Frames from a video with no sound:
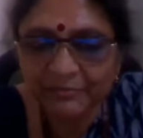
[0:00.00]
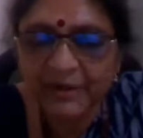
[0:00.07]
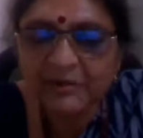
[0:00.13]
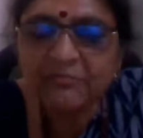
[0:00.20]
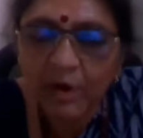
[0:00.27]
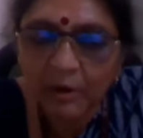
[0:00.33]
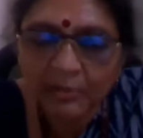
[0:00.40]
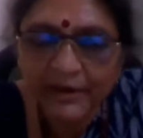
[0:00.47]

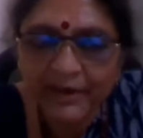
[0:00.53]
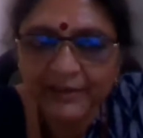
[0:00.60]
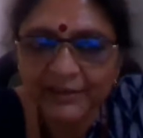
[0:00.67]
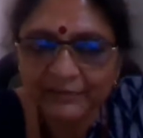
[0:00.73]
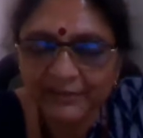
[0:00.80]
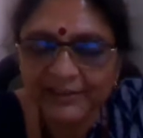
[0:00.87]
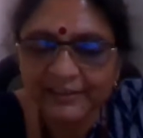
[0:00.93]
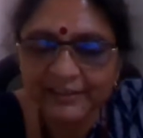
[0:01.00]
being
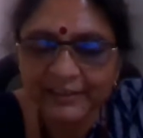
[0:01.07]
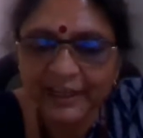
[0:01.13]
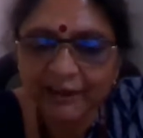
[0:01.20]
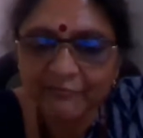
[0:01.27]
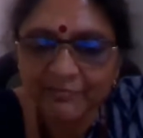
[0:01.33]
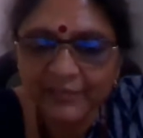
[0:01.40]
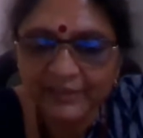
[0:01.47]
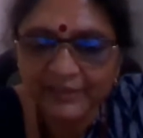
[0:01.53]
propagated within the
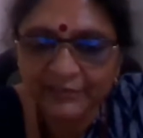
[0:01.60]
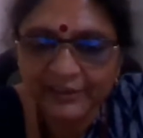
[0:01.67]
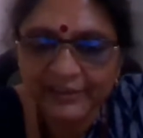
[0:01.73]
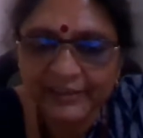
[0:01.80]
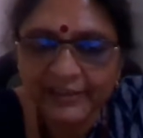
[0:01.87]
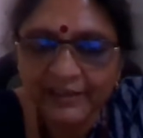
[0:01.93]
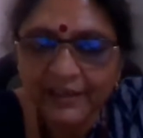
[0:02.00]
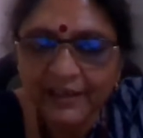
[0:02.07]
government with
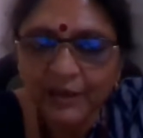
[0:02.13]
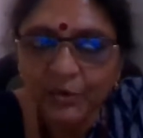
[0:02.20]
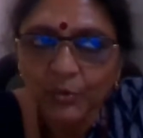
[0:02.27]
the